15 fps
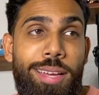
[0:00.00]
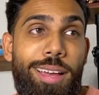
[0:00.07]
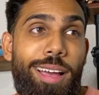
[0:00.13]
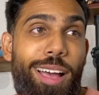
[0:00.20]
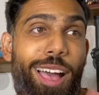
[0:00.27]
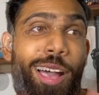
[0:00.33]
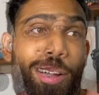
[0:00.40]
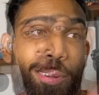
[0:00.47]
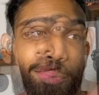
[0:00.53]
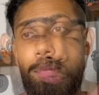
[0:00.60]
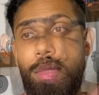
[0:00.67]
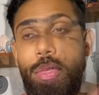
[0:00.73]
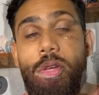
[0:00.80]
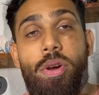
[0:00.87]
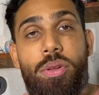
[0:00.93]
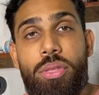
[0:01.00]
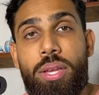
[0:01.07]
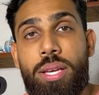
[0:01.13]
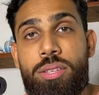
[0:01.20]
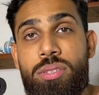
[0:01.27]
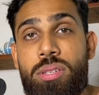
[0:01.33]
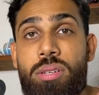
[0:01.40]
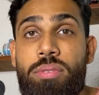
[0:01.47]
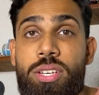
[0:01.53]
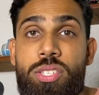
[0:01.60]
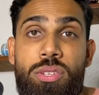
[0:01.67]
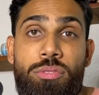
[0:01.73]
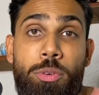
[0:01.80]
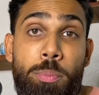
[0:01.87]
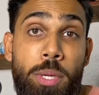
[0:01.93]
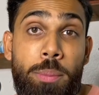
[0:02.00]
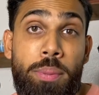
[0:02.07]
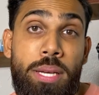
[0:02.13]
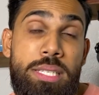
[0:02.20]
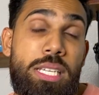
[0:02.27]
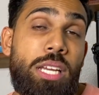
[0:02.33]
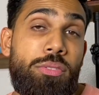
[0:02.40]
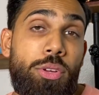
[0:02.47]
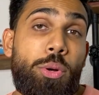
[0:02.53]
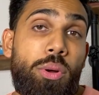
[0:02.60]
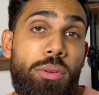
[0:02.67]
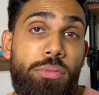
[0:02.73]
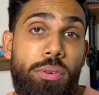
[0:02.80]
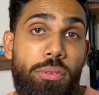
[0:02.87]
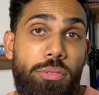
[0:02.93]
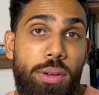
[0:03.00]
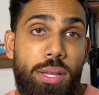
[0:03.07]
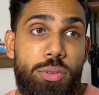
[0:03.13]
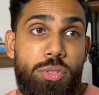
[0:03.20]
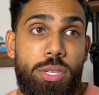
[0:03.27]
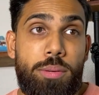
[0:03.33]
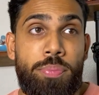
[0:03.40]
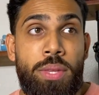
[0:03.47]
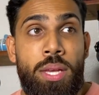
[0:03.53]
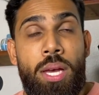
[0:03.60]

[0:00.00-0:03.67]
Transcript: The third thing is you need to register for PPS if you're going for a fellowship.